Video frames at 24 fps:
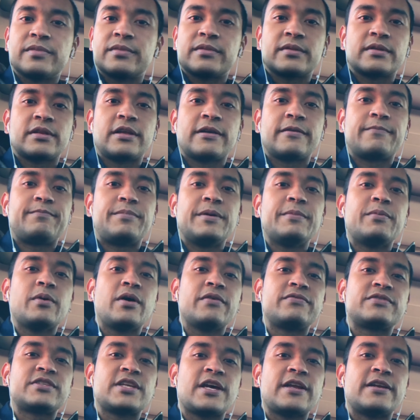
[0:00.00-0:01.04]
Like people
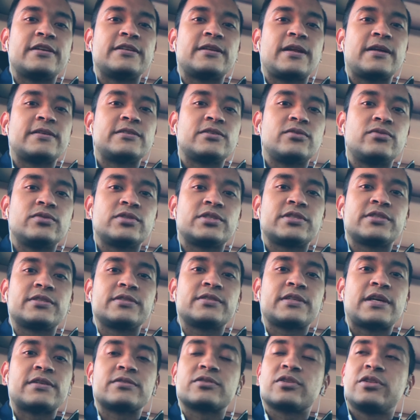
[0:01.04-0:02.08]
have said it, and I know it
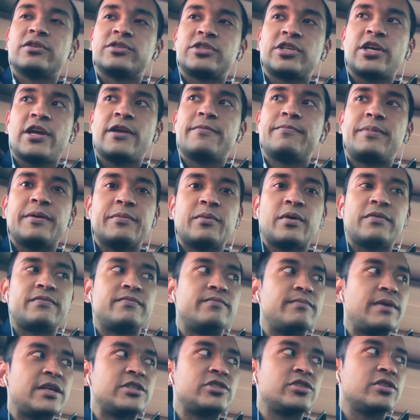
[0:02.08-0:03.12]
sounds cliche, and people
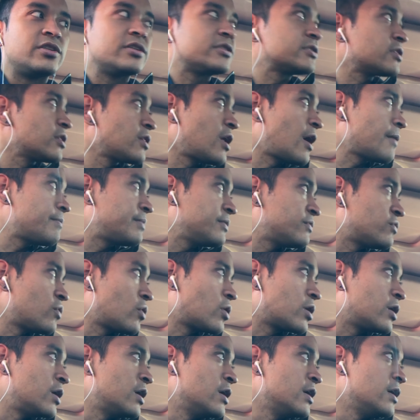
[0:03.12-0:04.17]
have mentioned this a lot
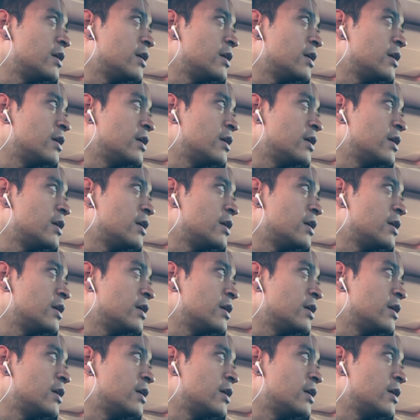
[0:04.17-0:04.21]
before.